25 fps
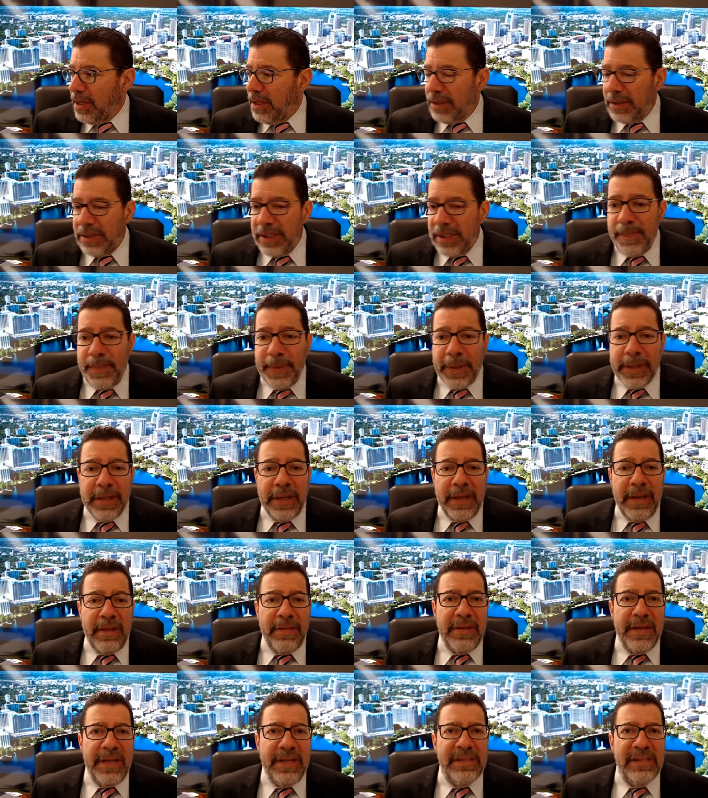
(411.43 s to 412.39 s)
Typically,
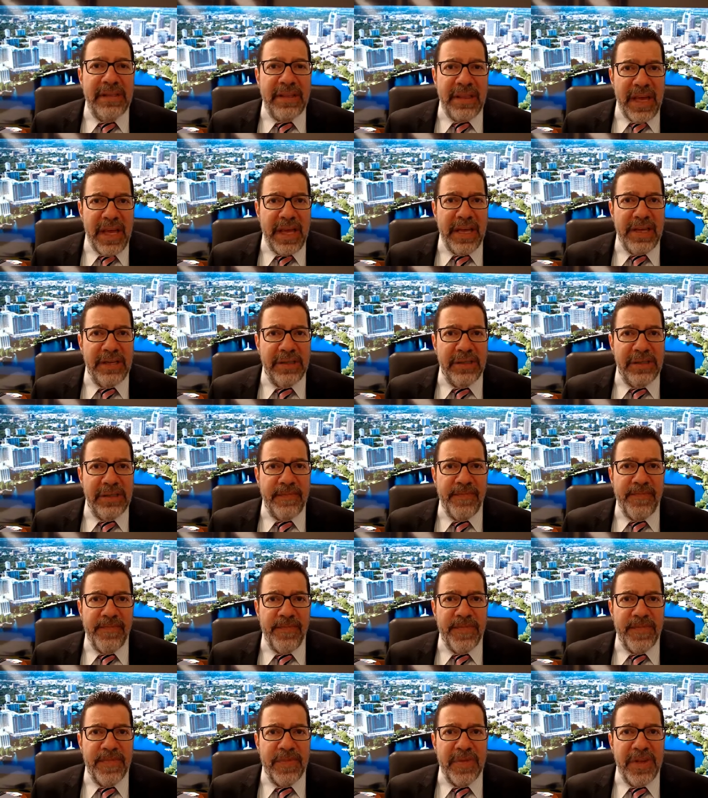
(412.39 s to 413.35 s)
these things,
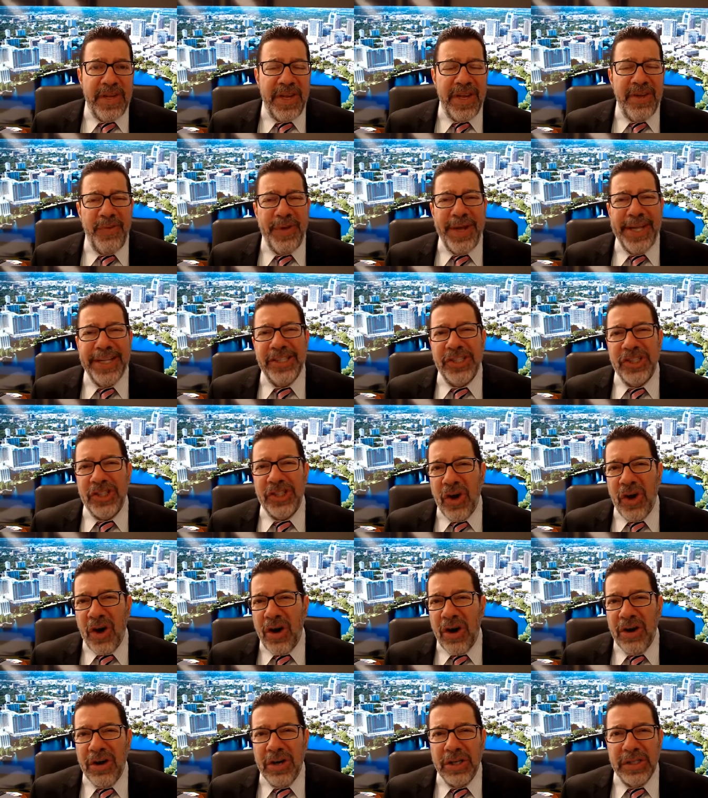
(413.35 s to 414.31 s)
you know, we had
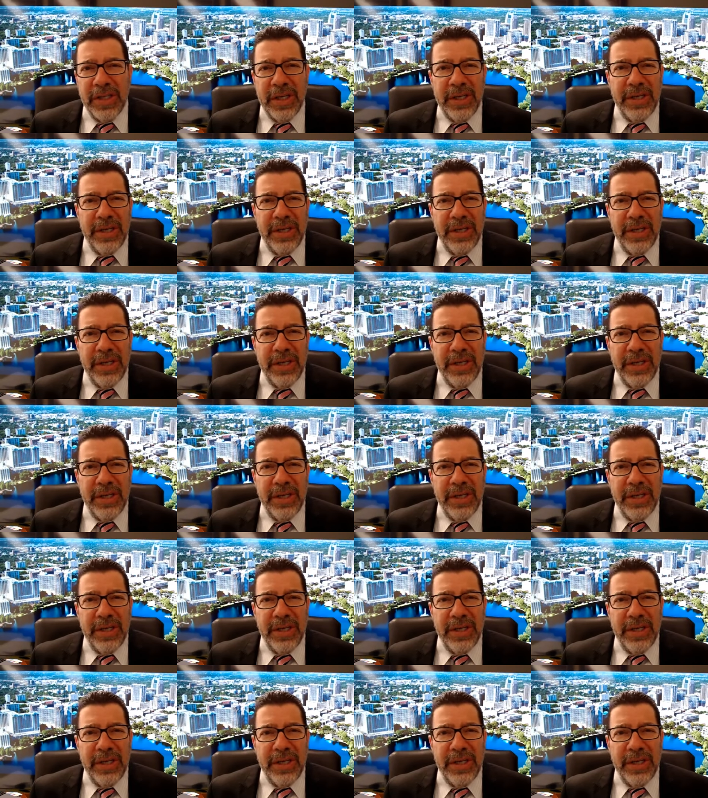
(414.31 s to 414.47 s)
SARS,